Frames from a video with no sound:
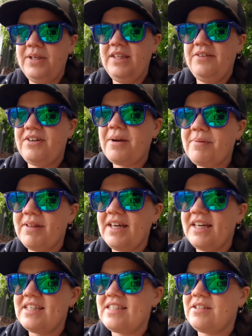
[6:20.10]
live in a
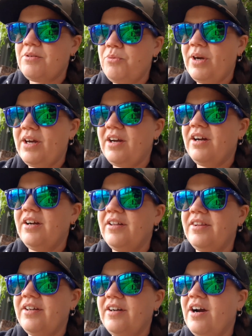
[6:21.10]
place where
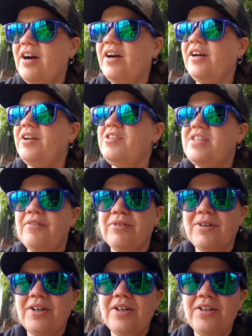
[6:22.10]
there are
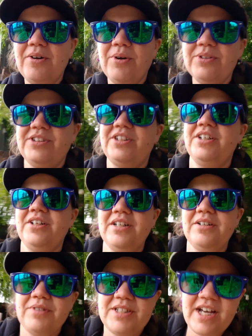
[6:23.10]
several older
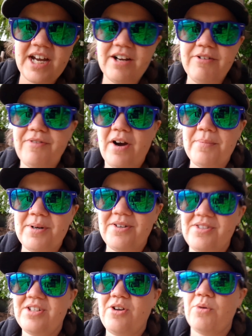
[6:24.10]
retired
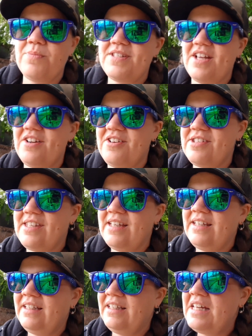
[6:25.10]
farmers and homesteaders
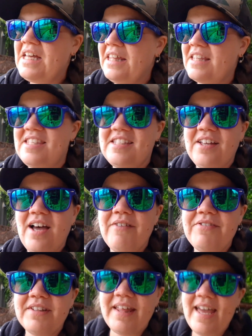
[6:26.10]
that still
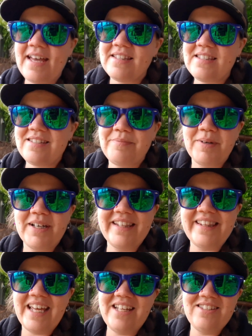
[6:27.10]
have the land, but
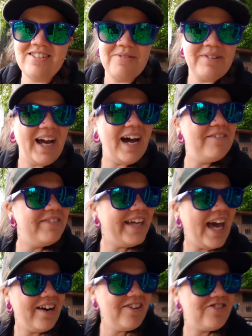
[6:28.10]
they don't have the
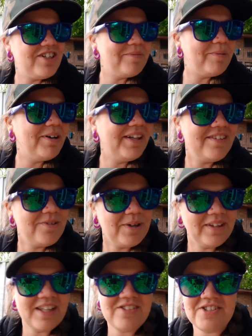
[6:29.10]
energy to put into
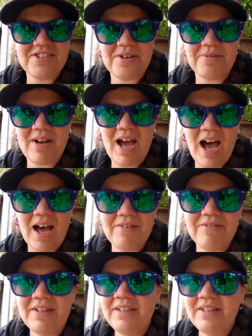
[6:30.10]
it. They just don't have